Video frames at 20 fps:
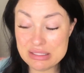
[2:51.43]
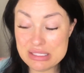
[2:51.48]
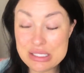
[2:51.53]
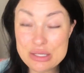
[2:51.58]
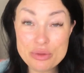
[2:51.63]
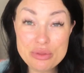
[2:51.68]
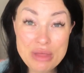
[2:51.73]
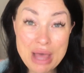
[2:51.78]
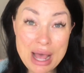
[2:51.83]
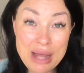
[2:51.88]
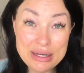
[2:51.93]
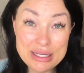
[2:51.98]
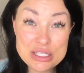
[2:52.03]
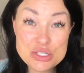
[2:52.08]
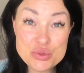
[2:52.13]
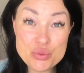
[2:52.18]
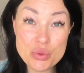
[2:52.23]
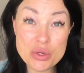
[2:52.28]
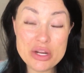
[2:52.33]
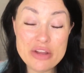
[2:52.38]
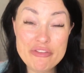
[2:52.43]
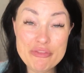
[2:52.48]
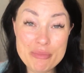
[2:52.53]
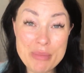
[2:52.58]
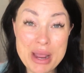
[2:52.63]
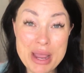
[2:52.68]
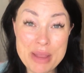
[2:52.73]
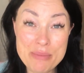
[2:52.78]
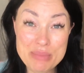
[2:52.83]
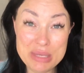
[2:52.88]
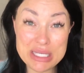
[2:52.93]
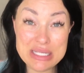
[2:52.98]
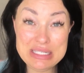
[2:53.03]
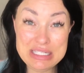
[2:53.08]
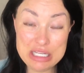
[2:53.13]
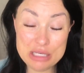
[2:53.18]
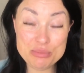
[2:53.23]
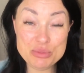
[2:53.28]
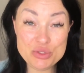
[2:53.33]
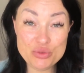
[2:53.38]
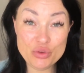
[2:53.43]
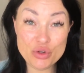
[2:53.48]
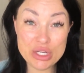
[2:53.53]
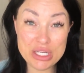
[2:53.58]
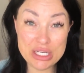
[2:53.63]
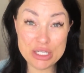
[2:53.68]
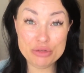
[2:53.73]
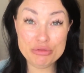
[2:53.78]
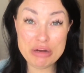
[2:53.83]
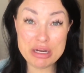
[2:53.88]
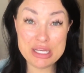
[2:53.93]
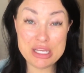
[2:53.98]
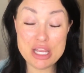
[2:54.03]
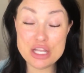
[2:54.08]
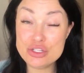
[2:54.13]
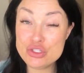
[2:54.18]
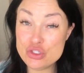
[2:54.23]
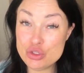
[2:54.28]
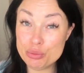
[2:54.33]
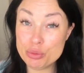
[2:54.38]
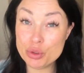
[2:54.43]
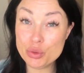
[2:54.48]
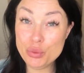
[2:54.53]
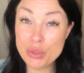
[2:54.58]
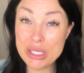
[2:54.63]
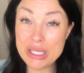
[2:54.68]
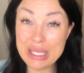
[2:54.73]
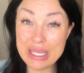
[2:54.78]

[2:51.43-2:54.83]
So that is one of my big tips for getting ready super quick,